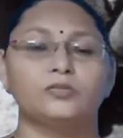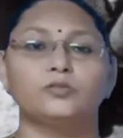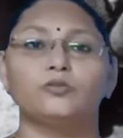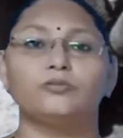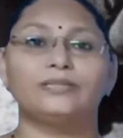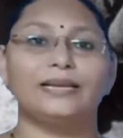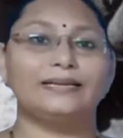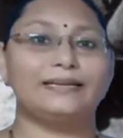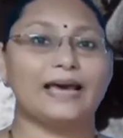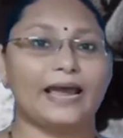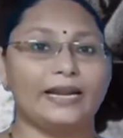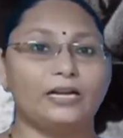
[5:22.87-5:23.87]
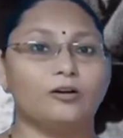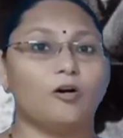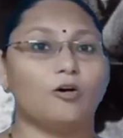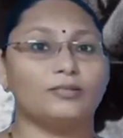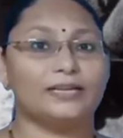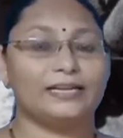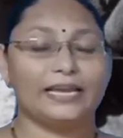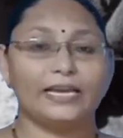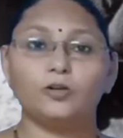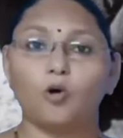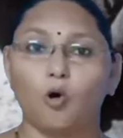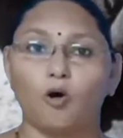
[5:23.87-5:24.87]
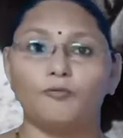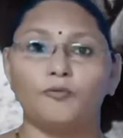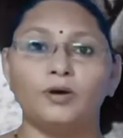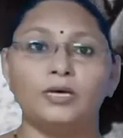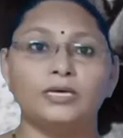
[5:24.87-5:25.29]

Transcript: So they died on the date of